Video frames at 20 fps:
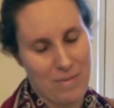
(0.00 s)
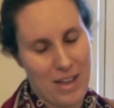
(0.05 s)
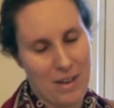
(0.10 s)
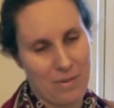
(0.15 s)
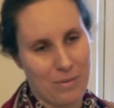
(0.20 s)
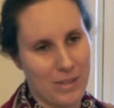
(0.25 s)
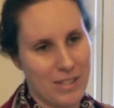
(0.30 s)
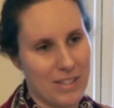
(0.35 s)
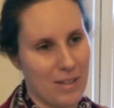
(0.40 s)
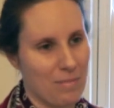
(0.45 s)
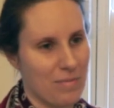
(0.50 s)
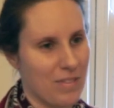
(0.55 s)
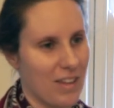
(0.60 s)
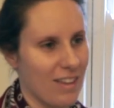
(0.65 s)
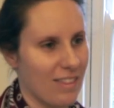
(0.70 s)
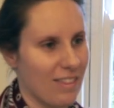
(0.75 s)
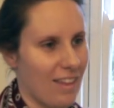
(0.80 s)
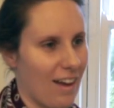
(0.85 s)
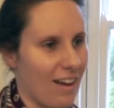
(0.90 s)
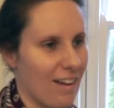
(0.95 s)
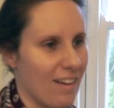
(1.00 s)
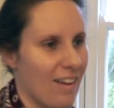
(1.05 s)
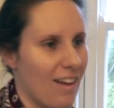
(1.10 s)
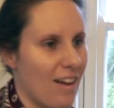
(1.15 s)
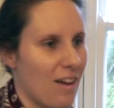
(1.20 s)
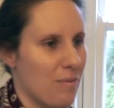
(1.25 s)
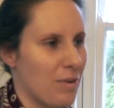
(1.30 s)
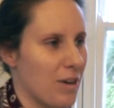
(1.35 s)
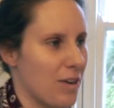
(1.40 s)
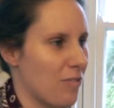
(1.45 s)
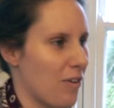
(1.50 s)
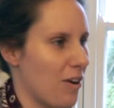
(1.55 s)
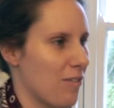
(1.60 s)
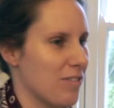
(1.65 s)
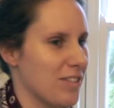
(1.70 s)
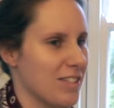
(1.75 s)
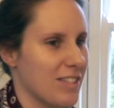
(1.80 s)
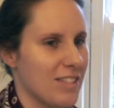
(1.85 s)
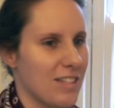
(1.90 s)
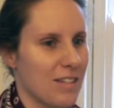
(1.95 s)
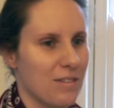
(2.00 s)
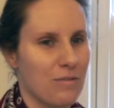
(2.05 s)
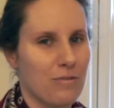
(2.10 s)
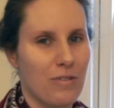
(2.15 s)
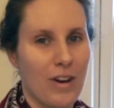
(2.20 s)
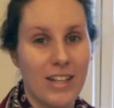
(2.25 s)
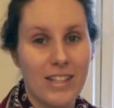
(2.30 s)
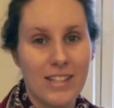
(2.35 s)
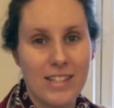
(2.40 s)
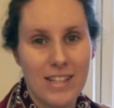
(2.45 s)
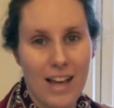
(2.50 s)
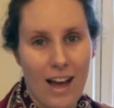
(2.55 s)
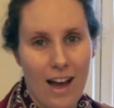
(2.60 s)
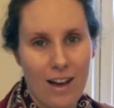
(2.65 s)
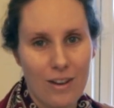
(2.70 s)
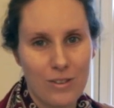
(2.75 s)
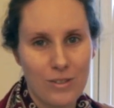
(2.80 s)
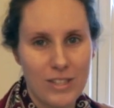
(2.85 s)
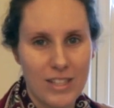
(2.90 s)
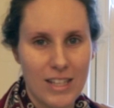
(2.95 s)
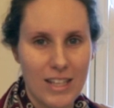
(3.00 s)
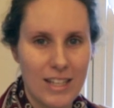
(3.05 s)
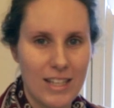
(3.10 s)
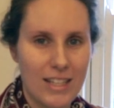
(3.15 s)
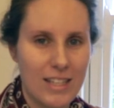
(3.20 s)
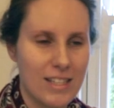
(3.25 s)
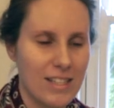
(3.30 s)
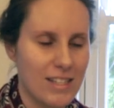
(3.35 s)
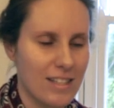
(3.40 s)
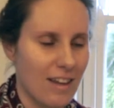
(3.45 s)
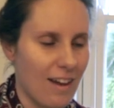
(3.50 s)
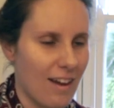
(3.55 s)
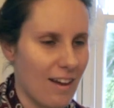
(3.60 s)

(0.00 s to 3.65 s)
It was something that whenever I visited friends' houses,